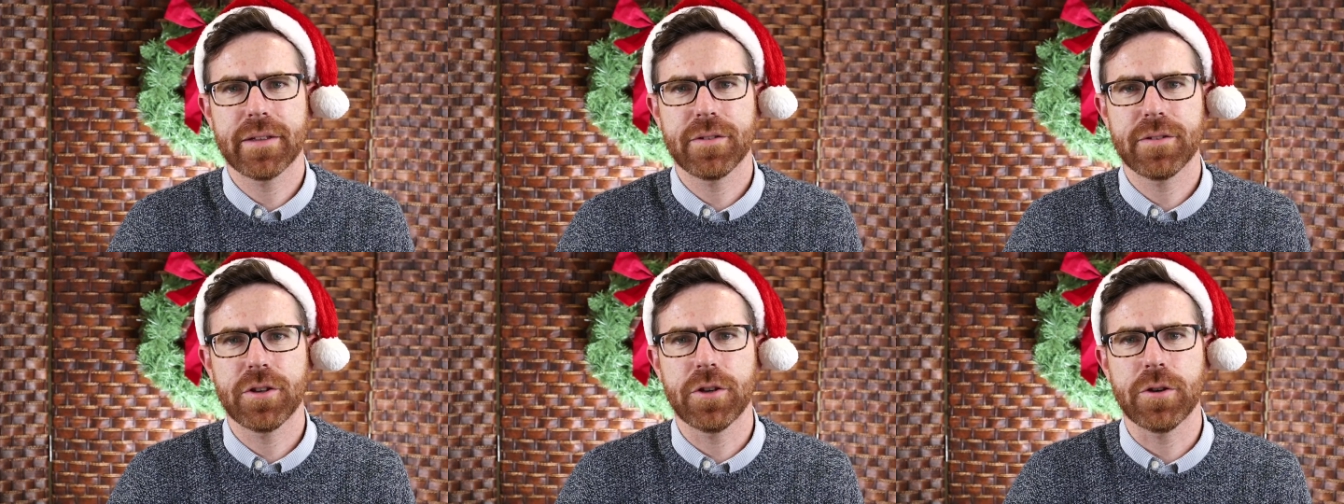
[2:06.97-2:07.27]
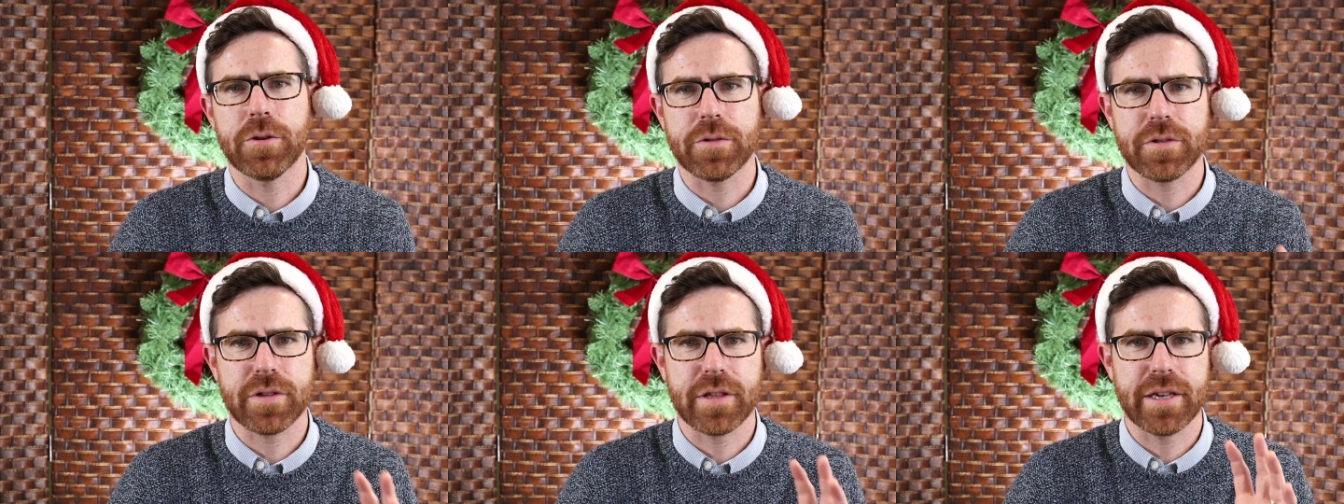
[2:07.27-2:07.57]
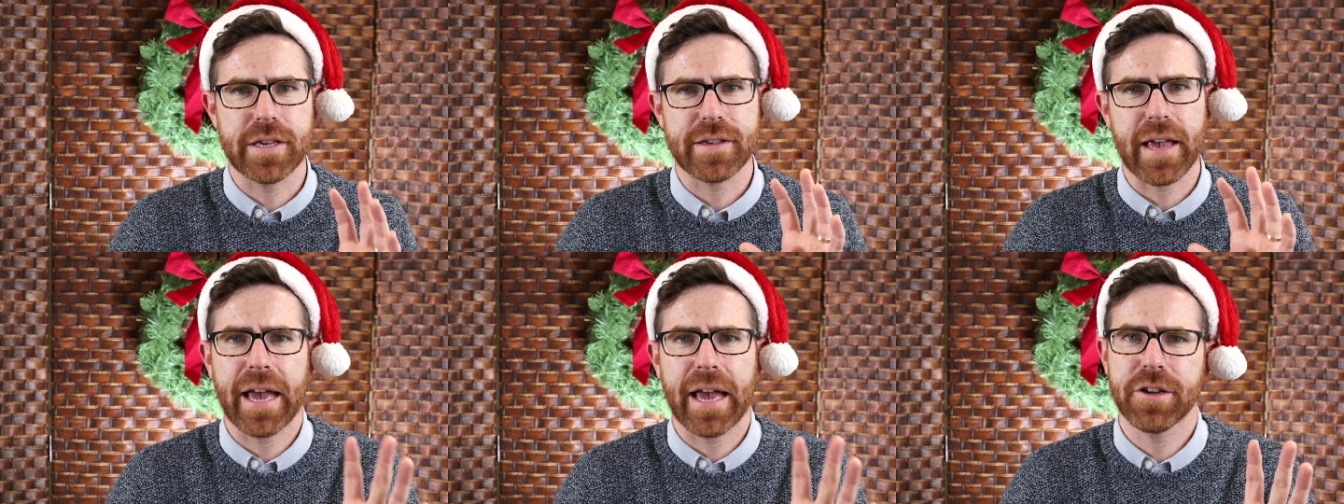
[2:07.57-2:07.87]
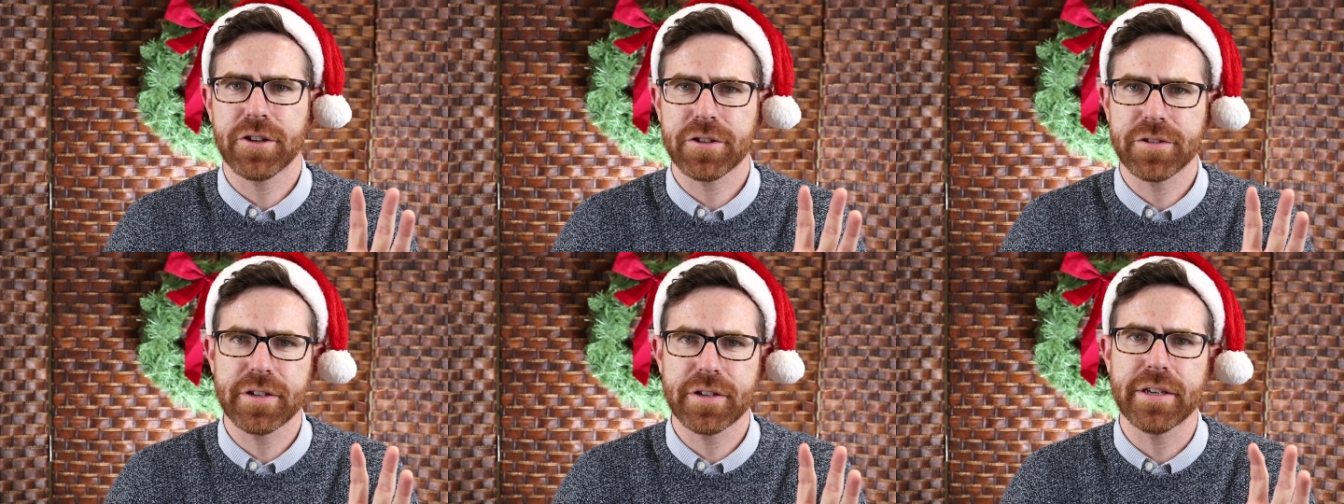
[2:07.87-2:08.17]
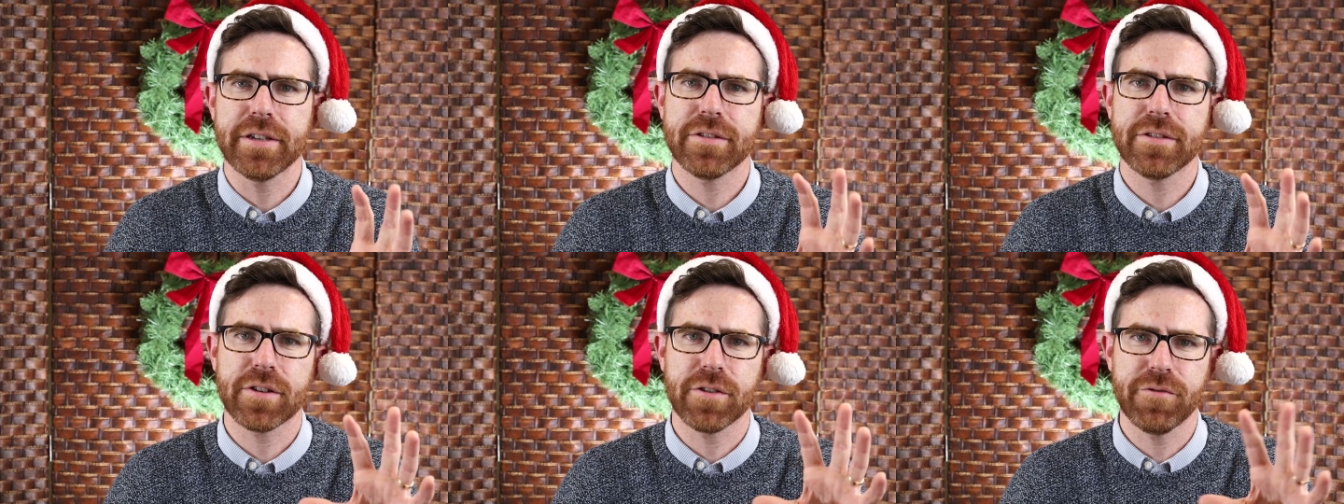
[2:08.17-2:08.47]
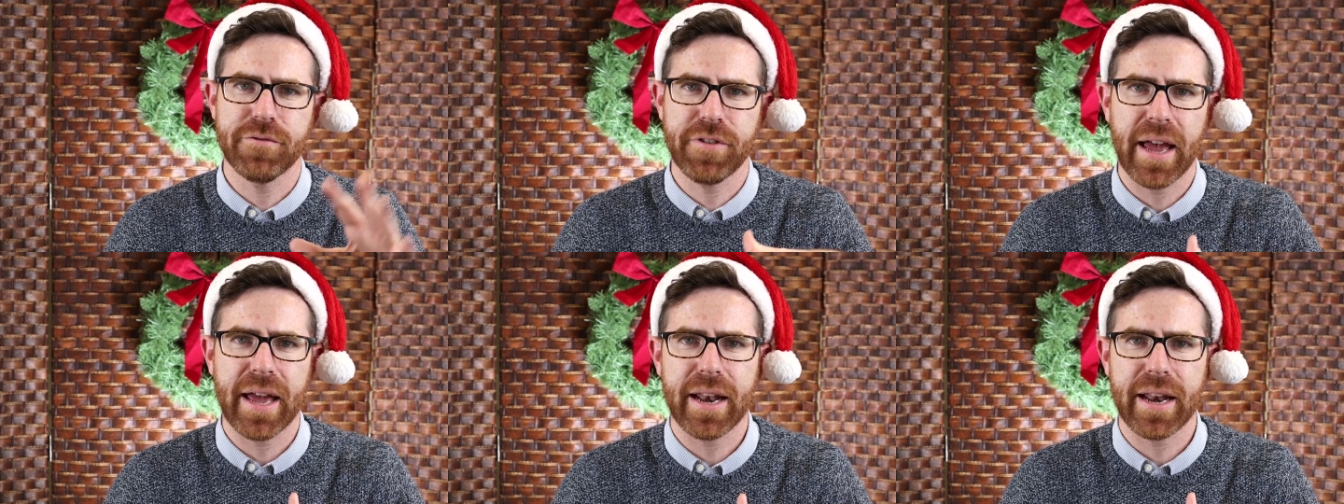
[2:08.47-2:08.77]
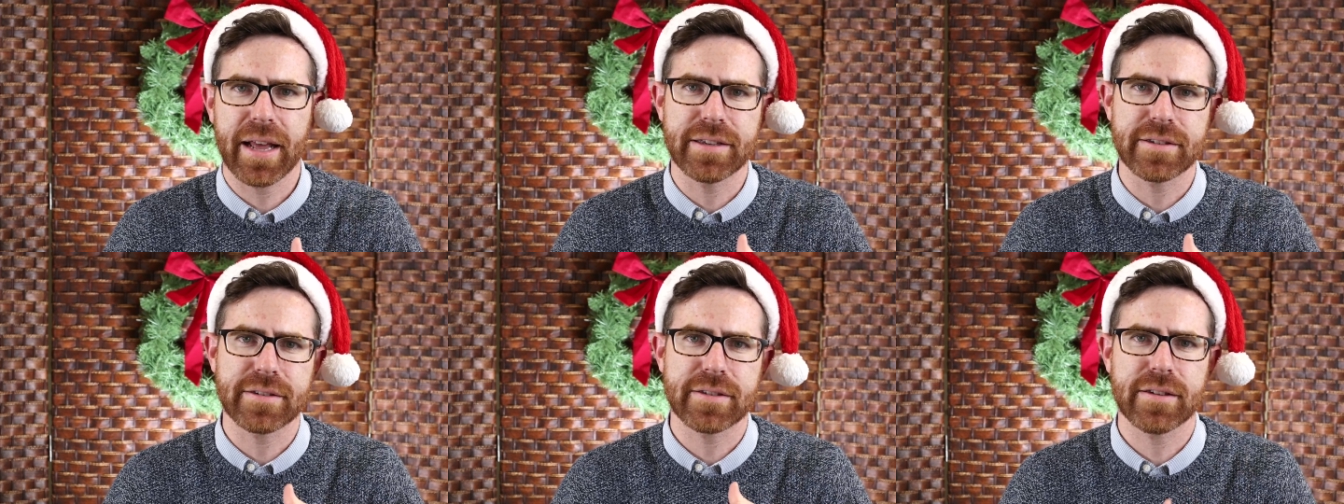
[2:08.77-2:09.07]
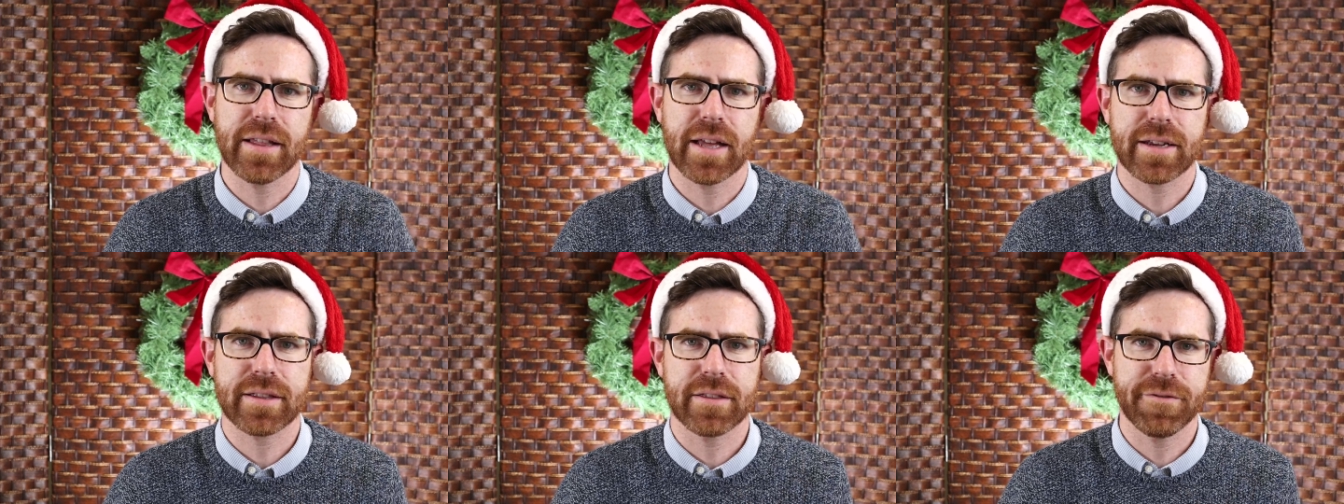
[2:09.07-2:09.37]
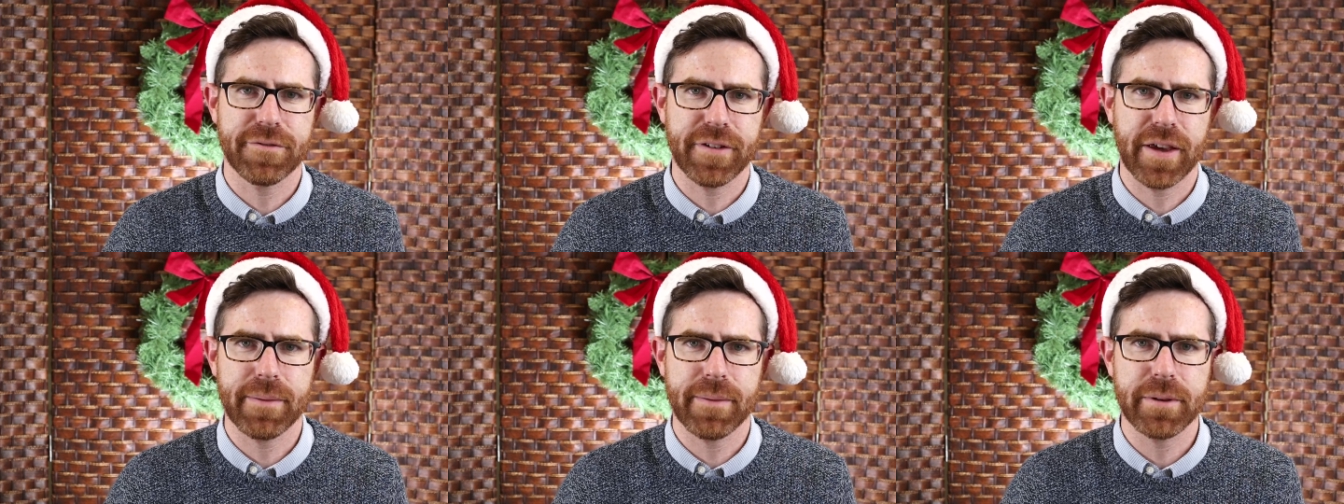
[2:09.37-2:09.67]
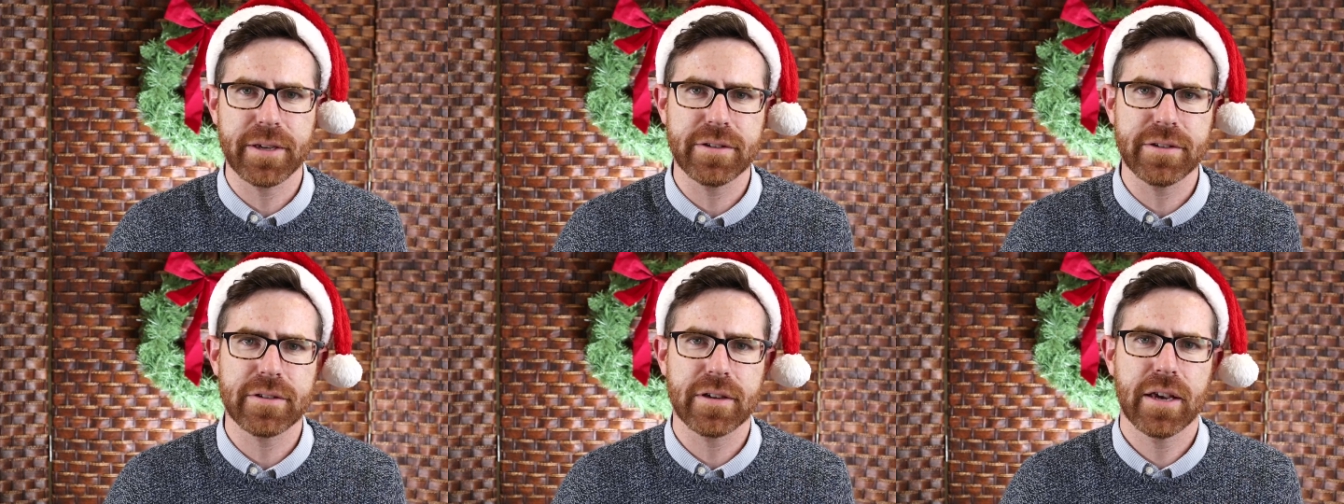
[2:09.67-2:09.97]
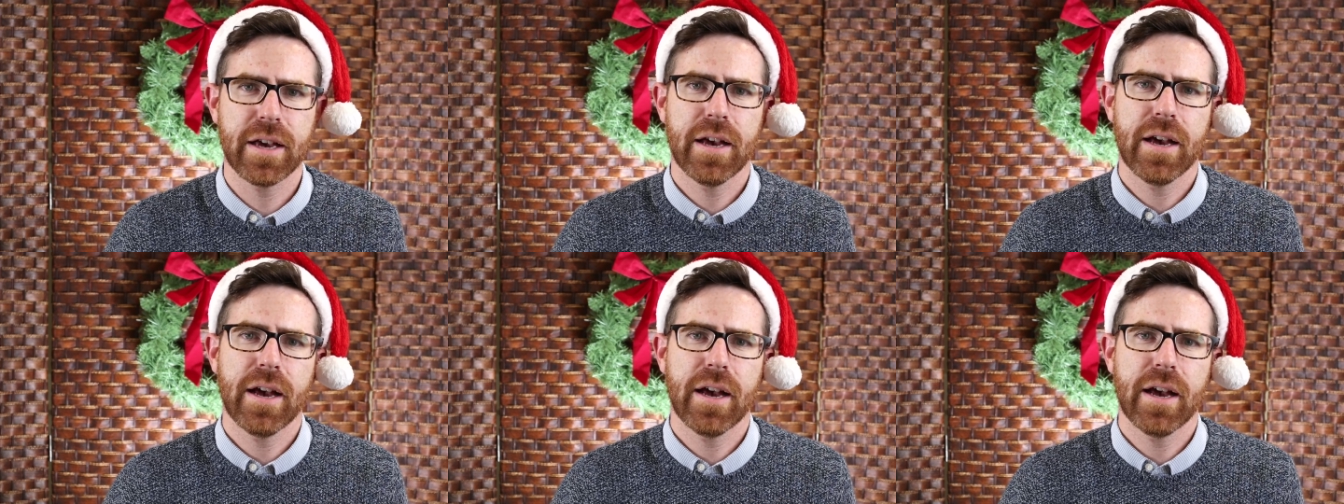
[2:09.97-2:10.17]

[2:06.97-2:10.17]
use these agencies to vet and select the families.